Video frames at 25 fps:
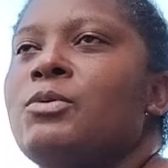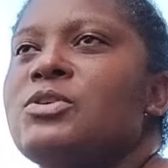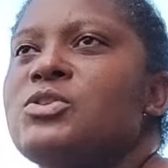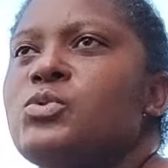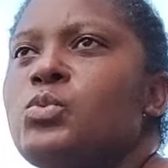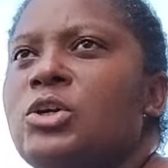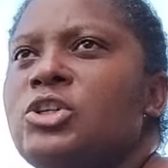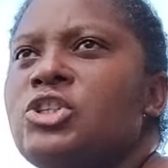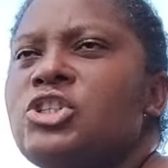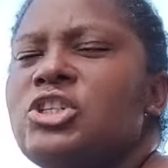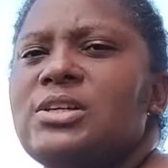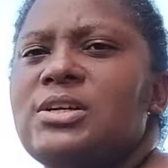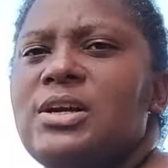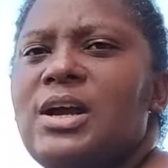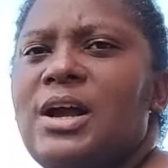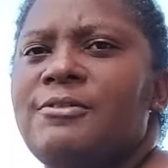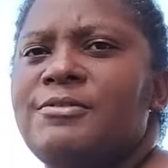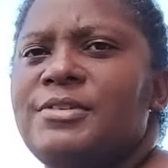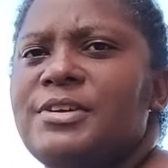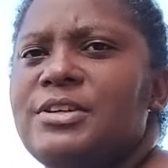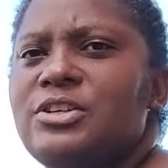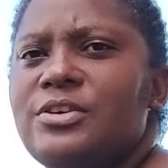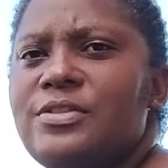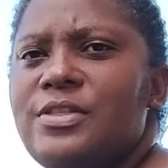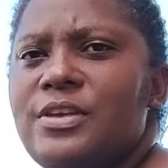I was watching a
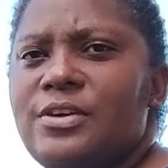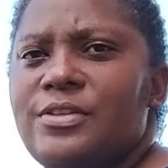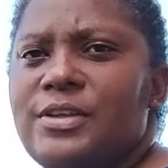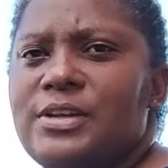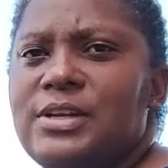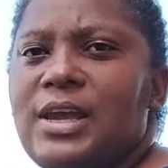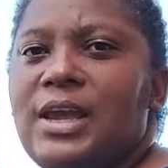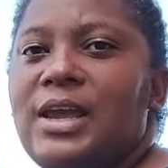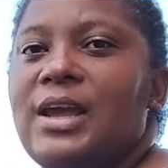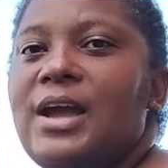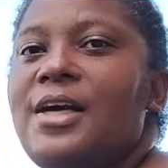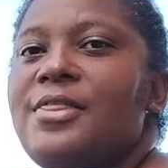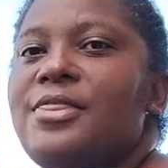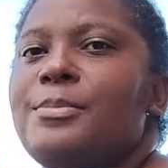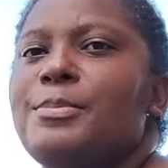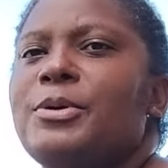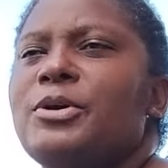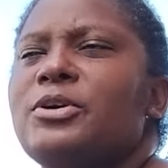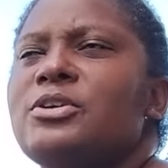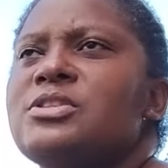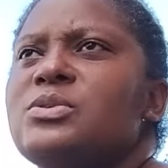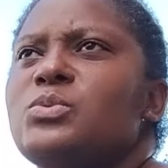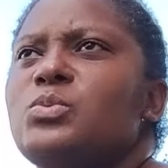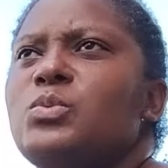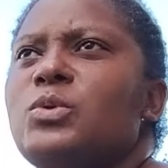video the other day, and the
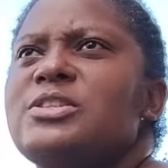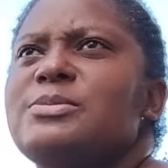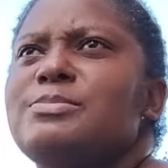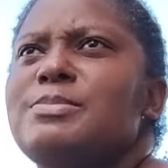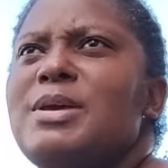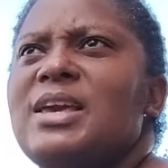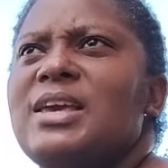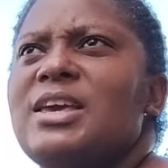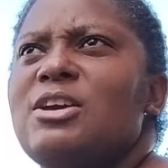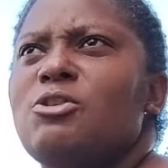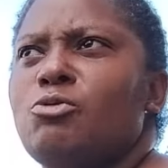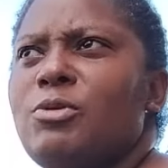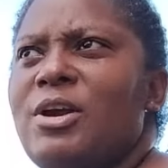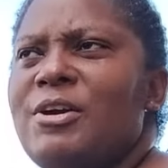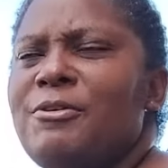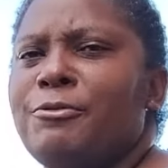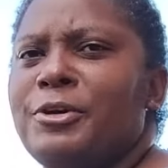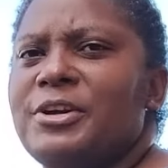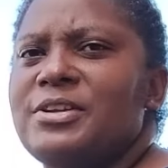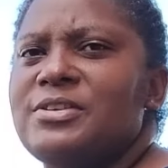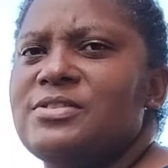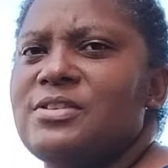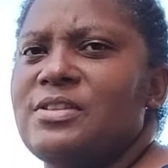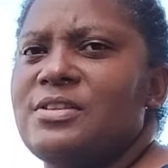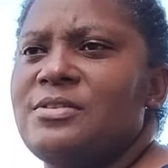person was making
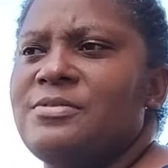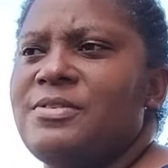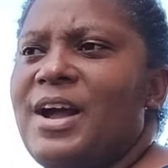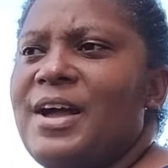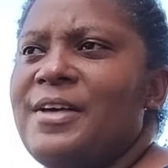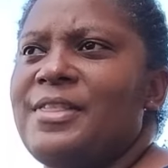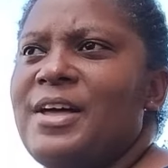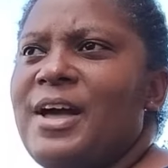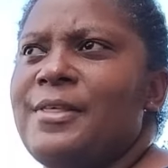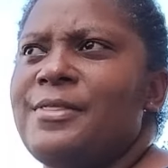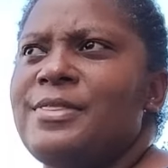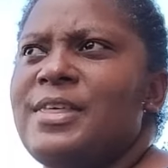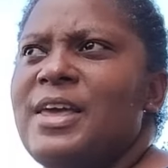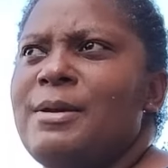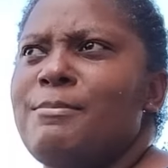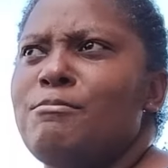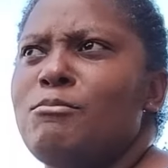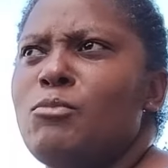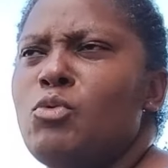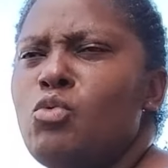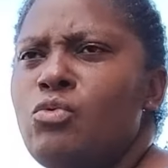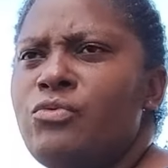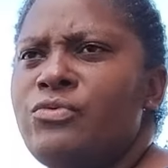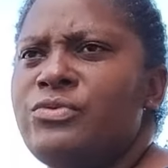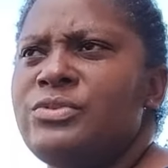reference to the fact that they
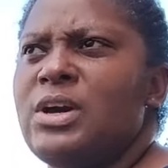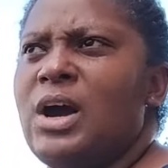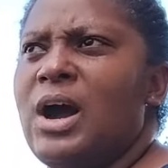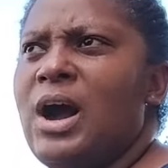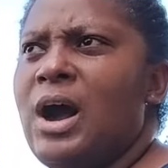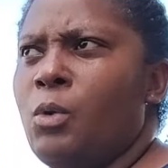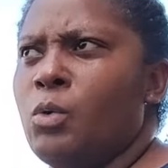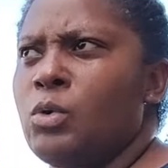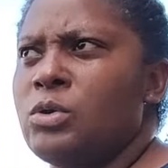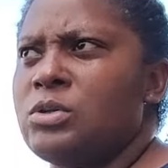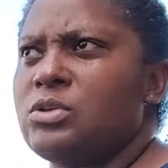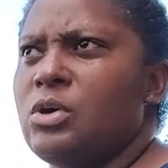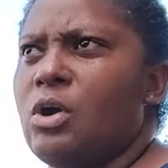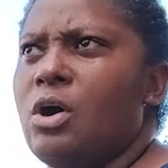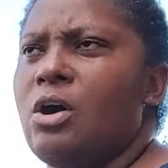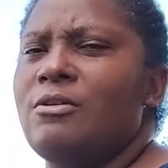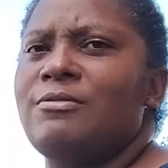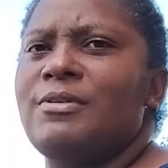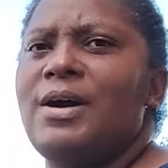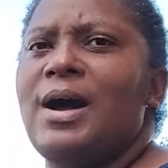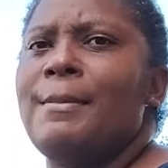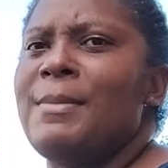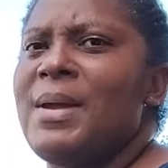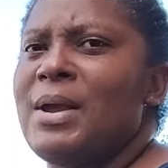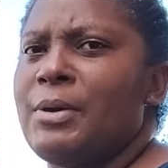moved out
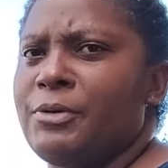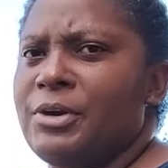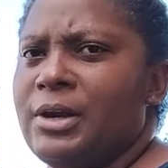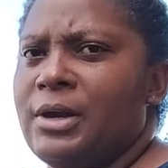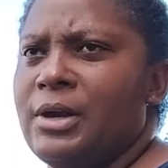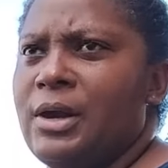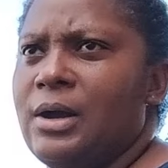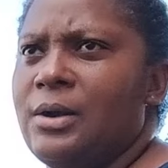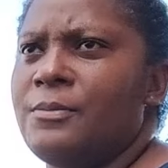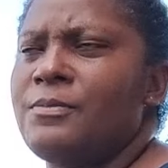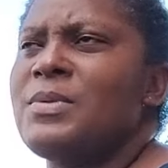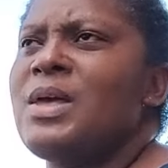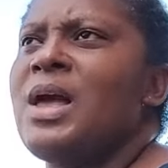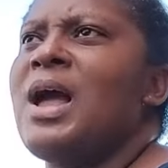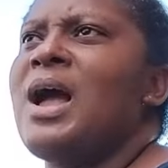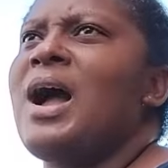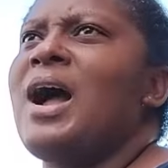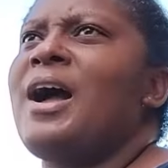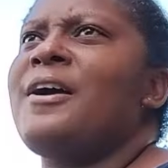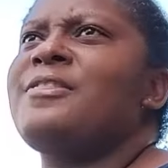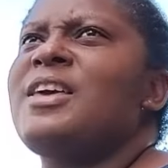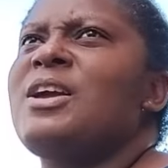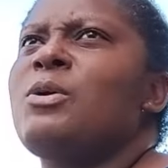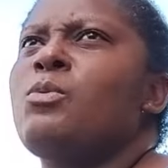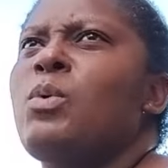of America.
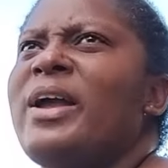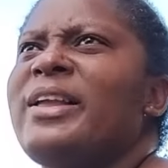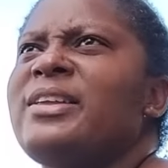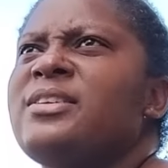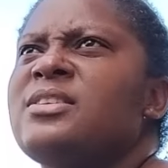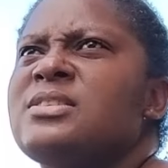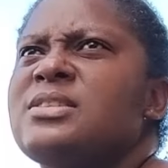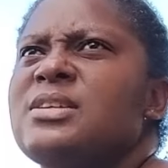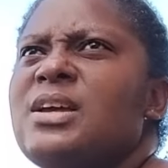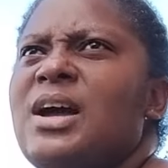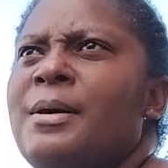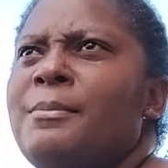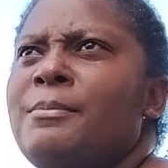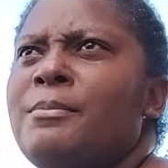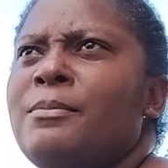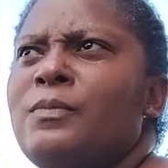And they went,